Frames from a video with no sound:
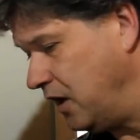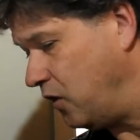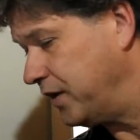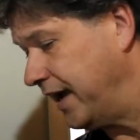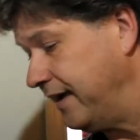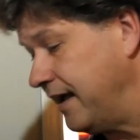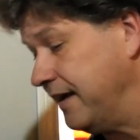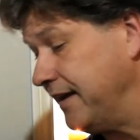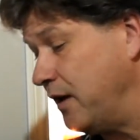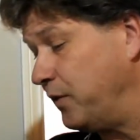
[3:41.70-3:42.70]
Okay,
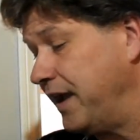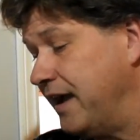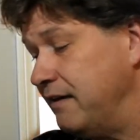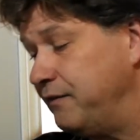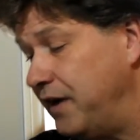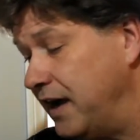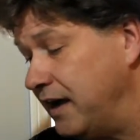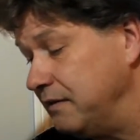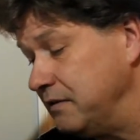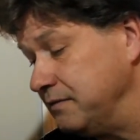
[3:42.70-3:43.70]
and now we have,
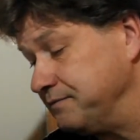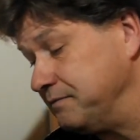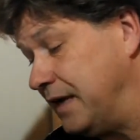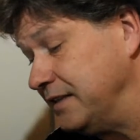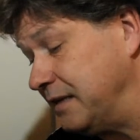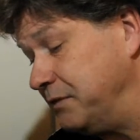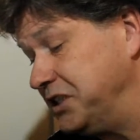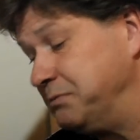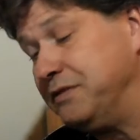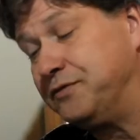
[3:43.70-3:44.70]
as I
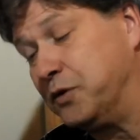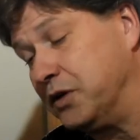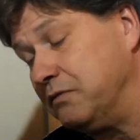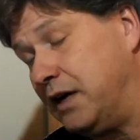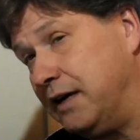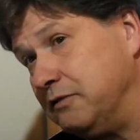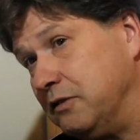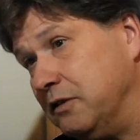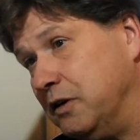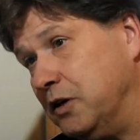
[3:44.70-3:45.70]
mentioned before,
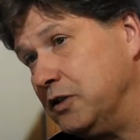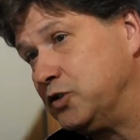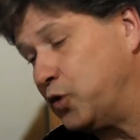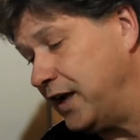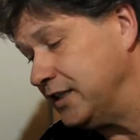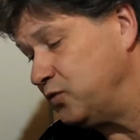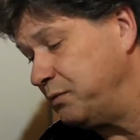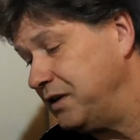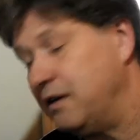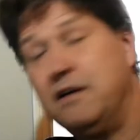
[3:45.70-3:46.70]
trans
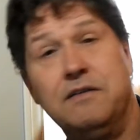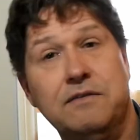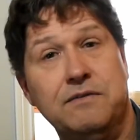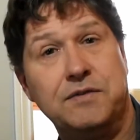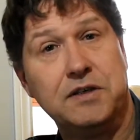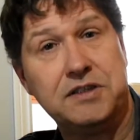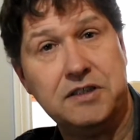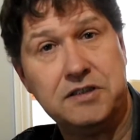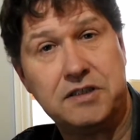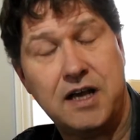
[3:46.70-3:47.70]
women
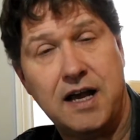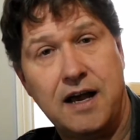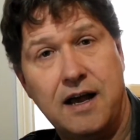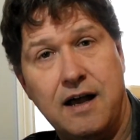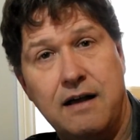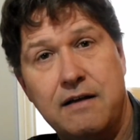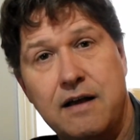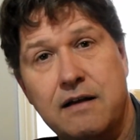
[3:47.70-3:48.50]
versus trans